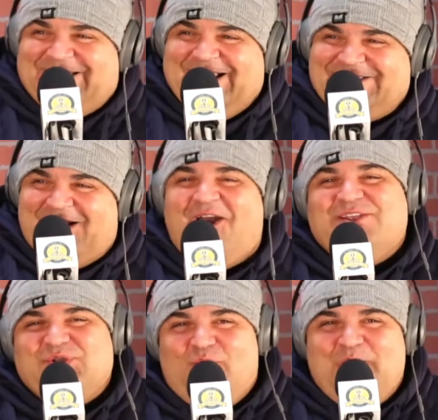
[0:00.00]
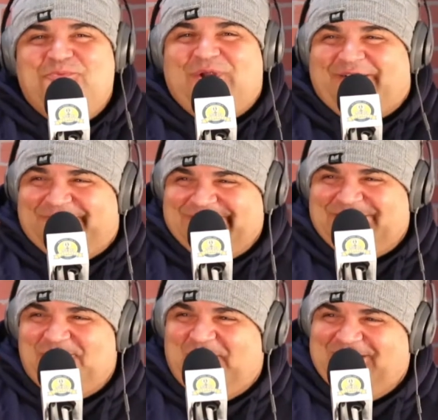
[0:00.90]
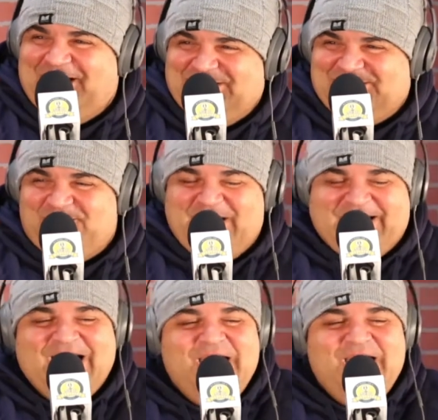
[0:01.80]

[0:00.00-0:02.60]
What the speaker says: I said, all right, so 1 breakfast and 1 lunch a week.